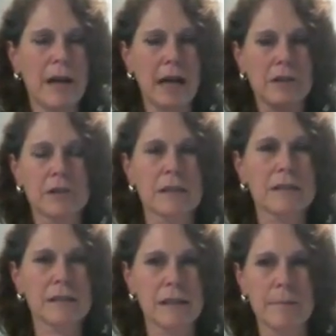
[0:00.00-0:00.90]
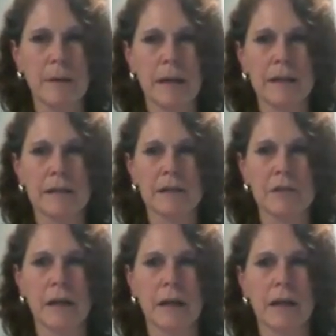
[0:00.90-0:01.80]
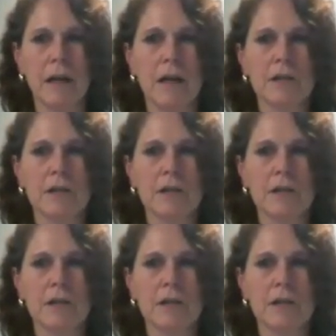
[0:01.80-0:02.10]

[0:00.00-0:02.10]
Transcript: you're actually sleeping is the trick.